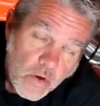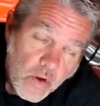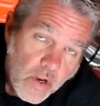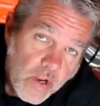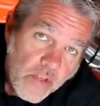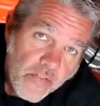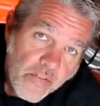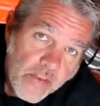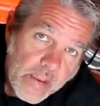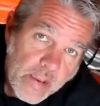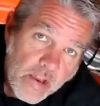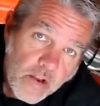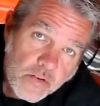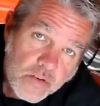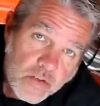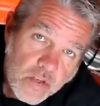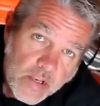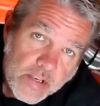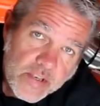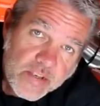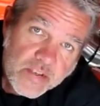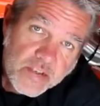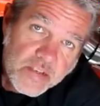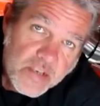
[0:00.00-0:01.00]
or anything else
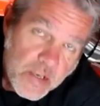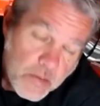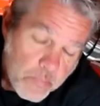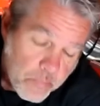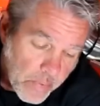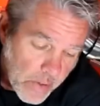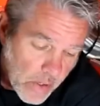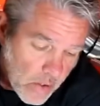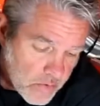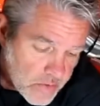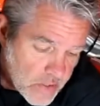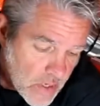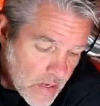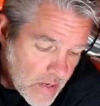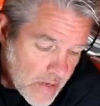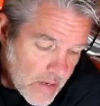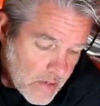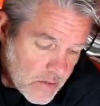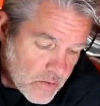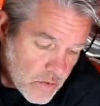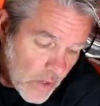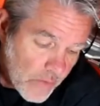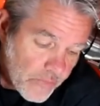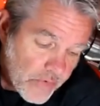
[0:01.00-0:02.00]
like seat belts.
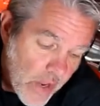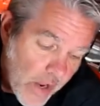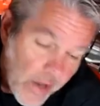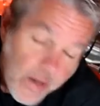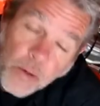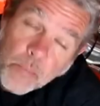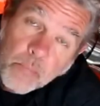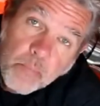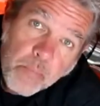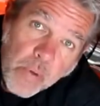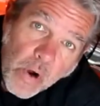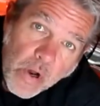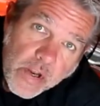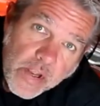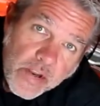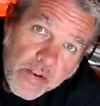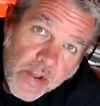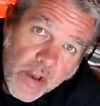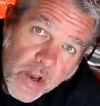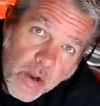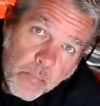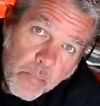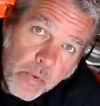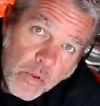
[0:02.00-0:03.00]
So I've got a buddy
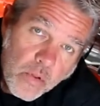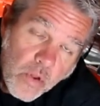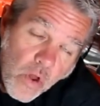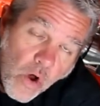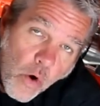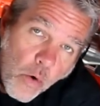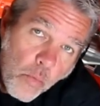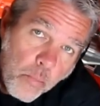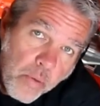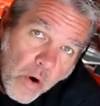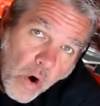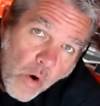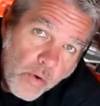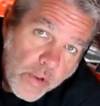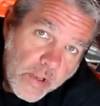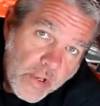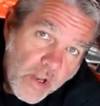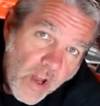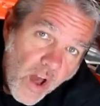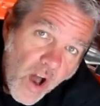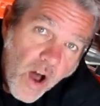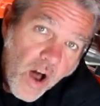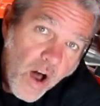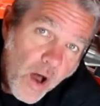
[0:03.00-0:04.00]
down below
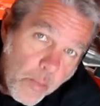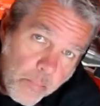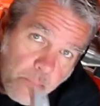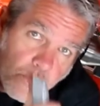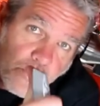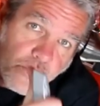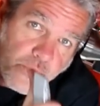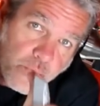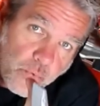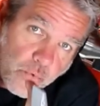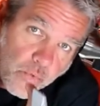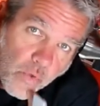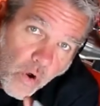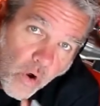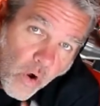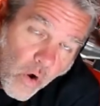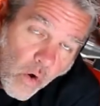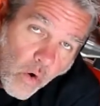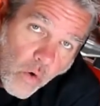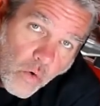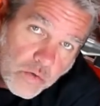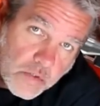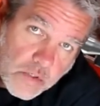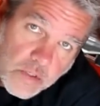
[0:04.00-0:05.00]
poking up through the
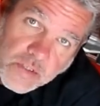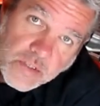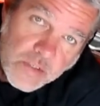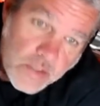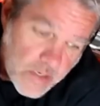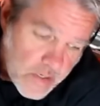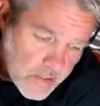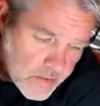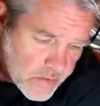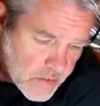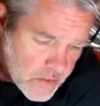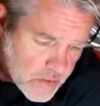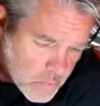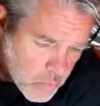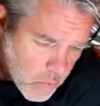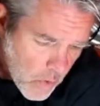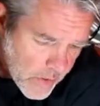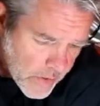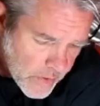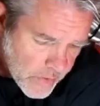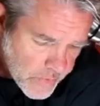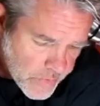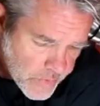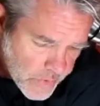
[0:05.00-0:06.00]
holes. It's the easiest
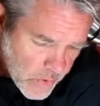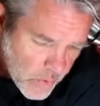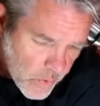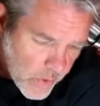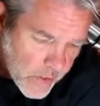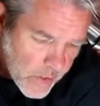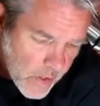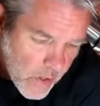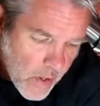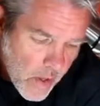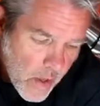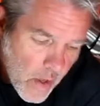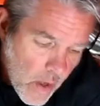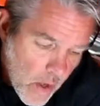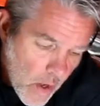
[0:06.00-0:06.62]
way to do it.